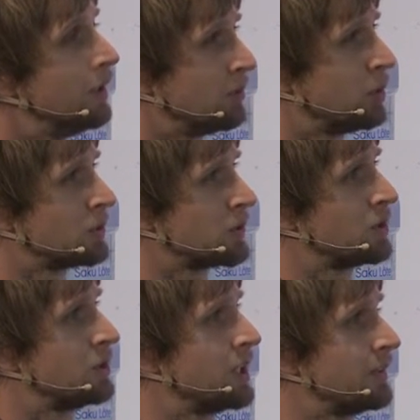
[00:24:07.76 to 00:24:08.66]

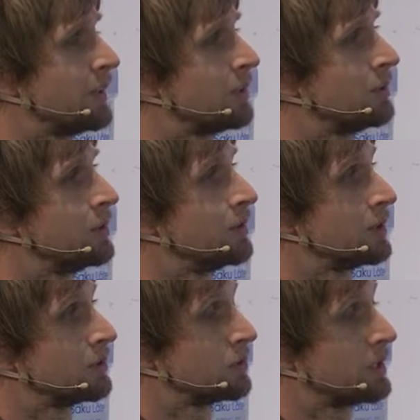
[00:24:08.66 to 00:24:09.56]
Portugal, I think, are another
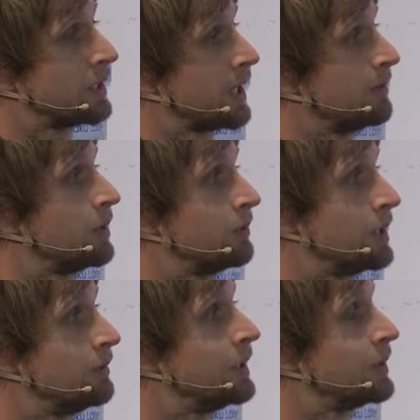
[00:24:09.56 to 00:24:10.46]
country that came out
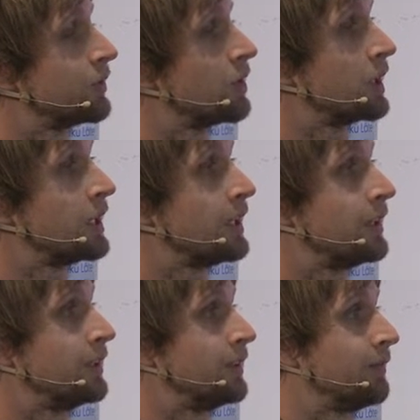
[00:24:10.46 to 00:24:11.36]
really, really
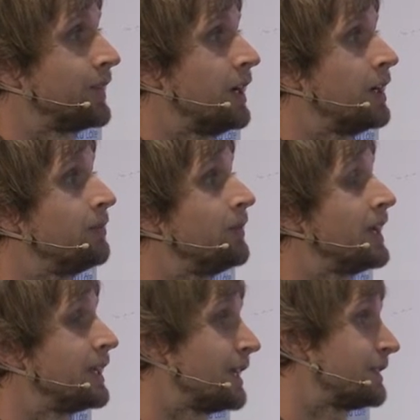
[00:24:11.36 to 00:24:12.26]
strongly um,
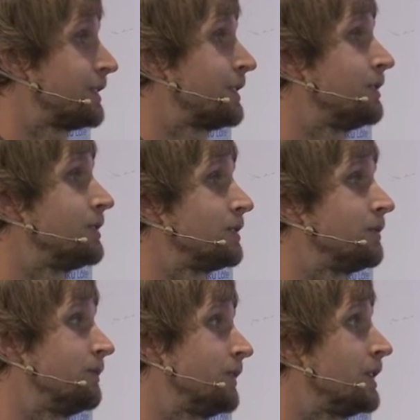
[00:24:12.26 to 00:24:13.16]
against the use of
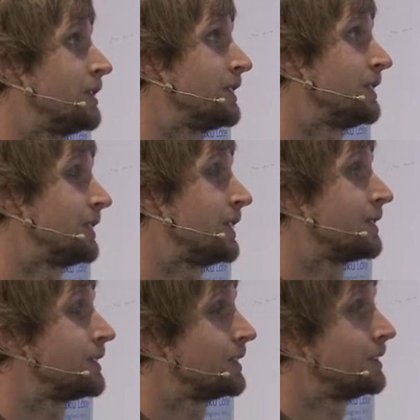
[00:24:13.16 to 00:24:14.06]
uh, CCS
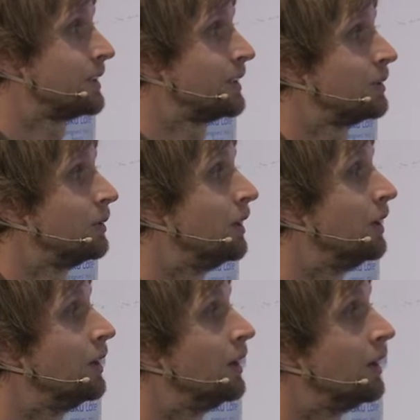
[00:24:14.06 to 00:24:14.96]
and CCU.
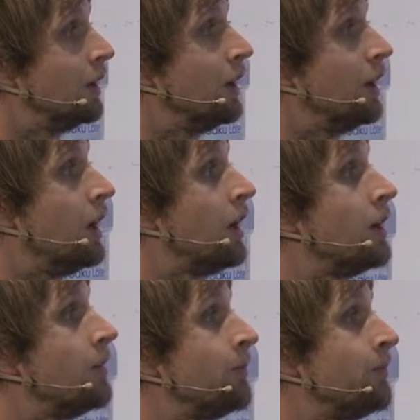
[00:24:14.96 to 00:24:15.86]

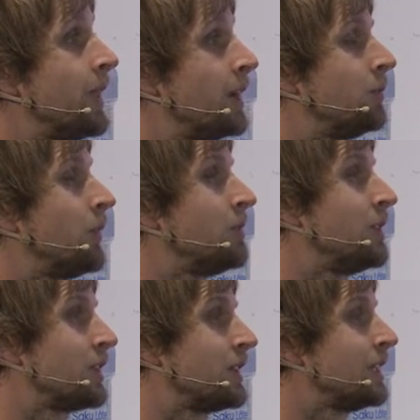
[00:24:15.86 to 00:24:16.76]
Um, and when we
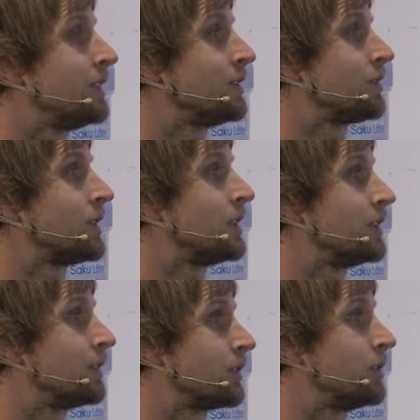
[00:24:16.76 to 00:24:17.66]
look at the industry
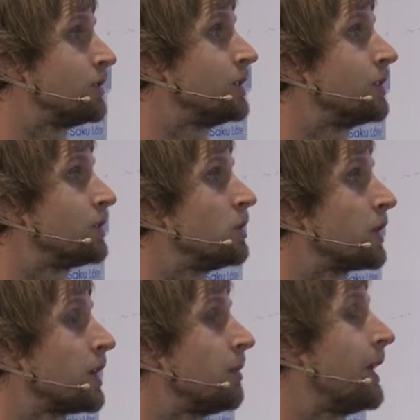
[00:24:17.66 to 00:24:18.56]
that countries are
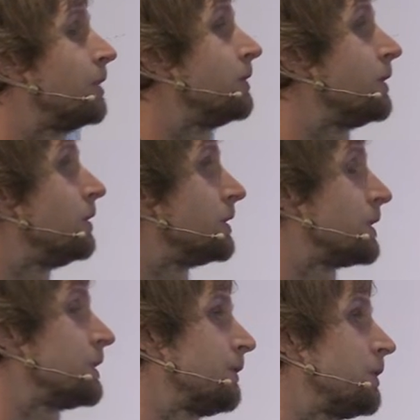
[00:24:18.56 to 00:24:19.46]
talking about using
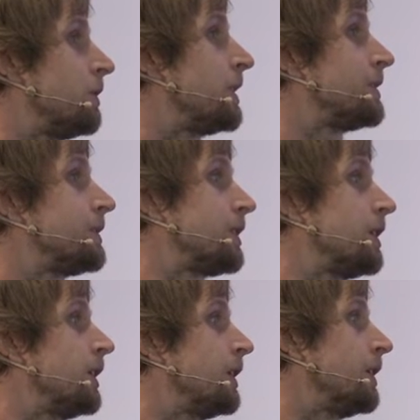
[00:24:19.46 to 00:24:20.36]
this for, it's
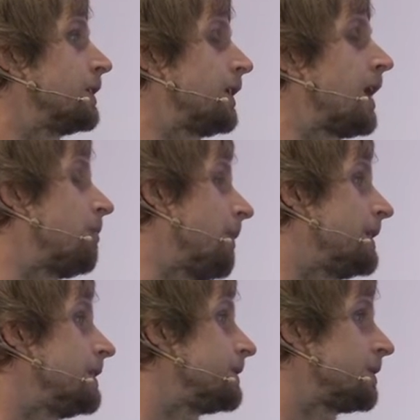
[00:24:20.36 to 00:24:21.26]
uh, yeah
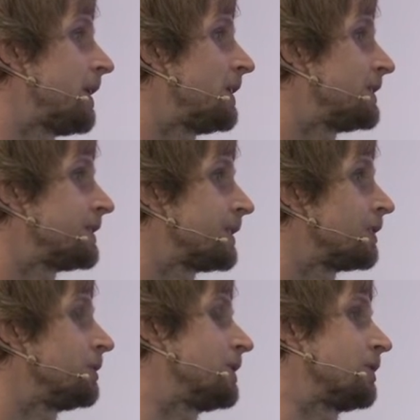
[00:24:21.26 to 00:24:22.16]
mainly cement and
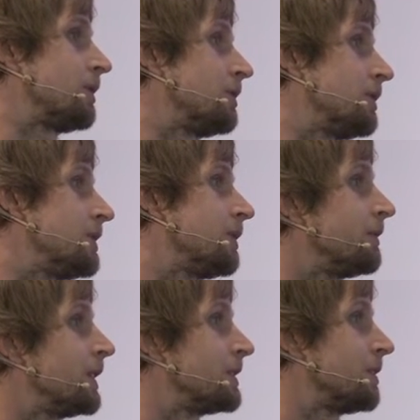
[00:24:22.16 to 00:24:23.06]
steel, which uh, is
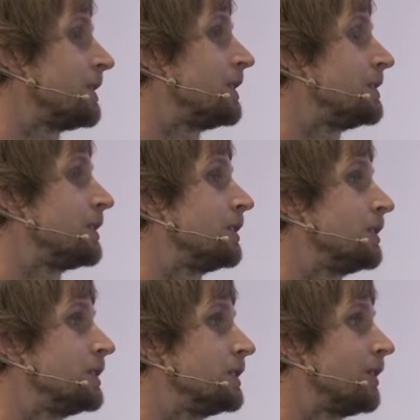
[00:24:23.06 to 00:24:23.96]
obvious. I mean, these are
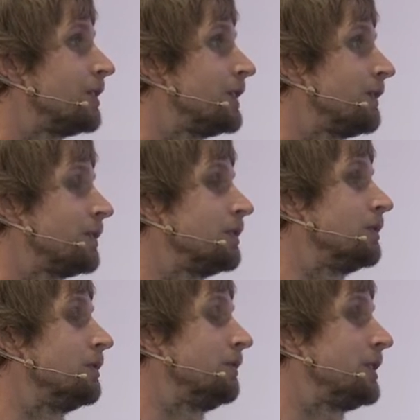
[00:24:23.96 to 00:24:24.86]
these are very difficult
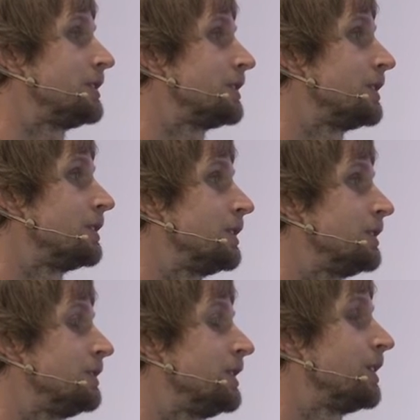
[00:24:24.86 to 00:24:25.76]
things to de
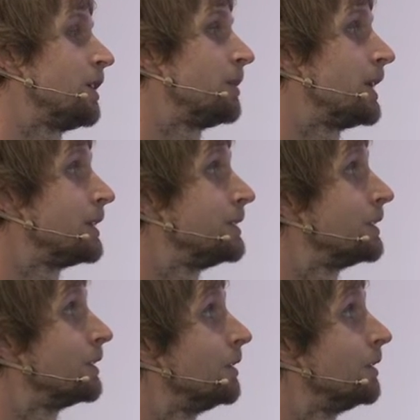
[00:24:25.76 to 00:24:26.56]
decarbonize.